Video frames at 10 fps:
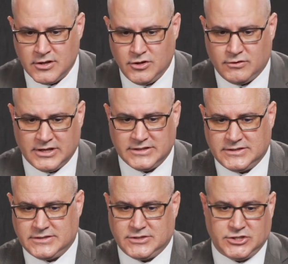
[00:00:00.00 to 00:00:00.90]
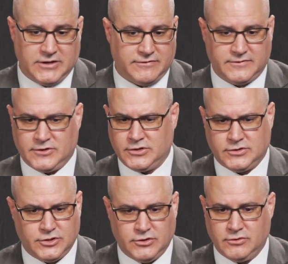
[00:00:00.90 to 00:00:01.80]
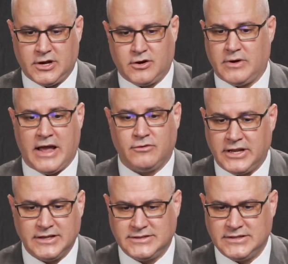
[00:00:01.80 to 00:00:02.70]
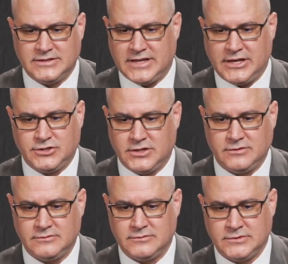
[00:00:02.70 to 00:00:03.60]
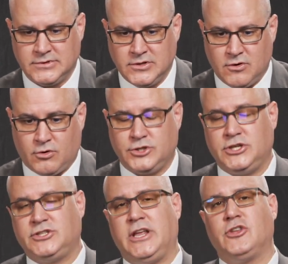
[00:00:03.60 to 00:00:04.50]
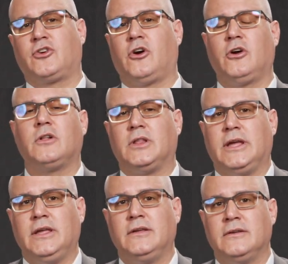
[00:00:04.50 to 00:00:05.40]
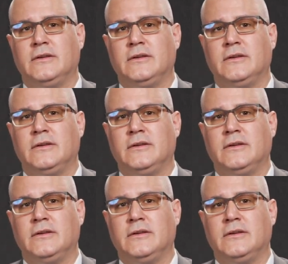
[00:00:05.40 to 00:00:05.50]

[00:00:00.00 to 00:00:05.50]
You can shift to a grounding sensation, or just internally,